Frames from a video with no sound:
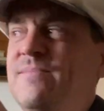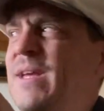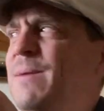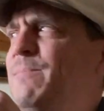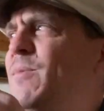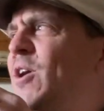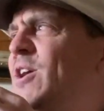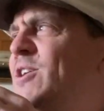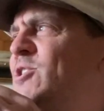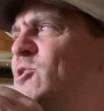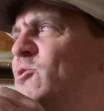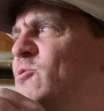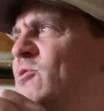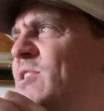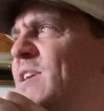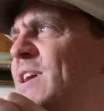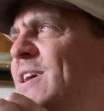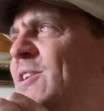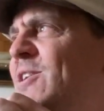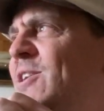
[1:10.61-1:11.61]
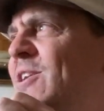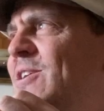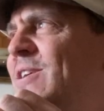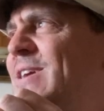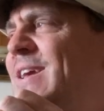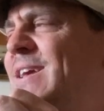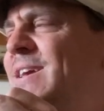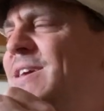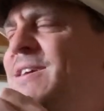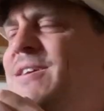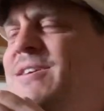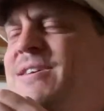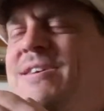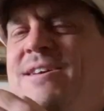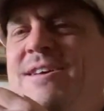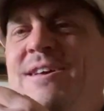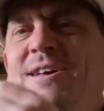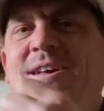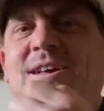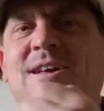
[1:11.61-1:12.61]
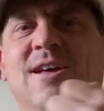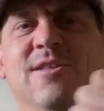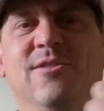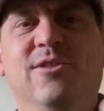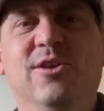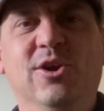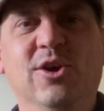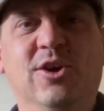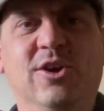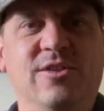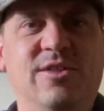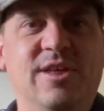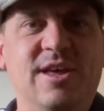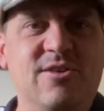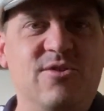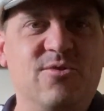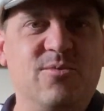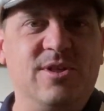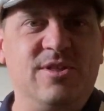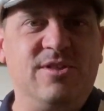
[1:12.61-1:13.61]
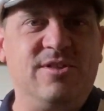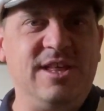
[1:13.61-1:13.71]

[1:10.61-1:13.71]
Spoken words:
But I do say I like the look of these ones.